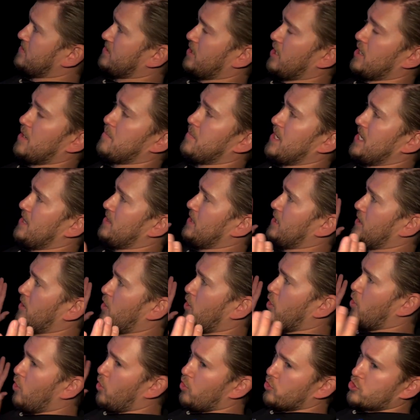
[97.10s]
gonna be the
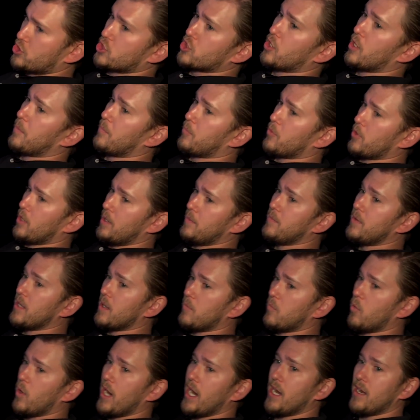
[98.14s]
ultra
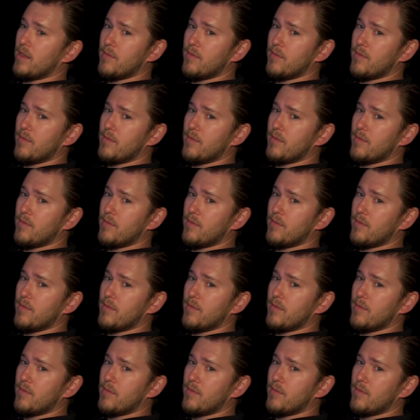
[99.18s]
premium way